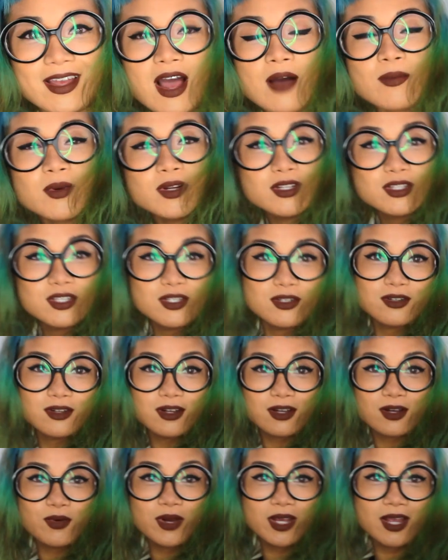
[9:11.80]
I'm gonna do
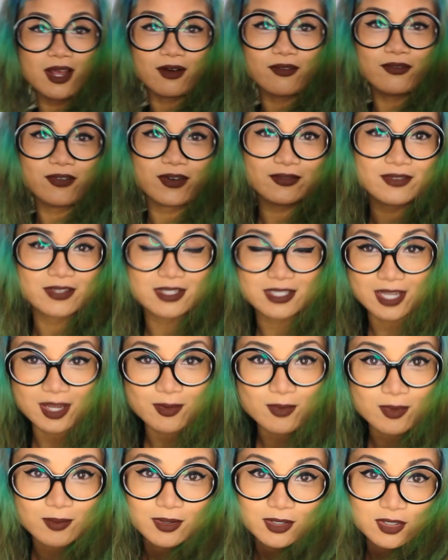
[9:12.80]
a quick outfit of the day,
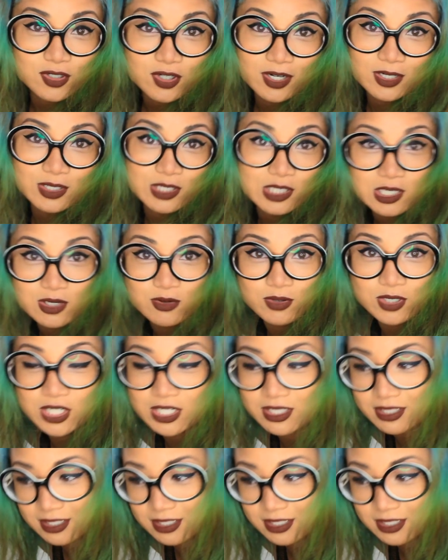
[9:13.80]
but I'm gonna try and squish in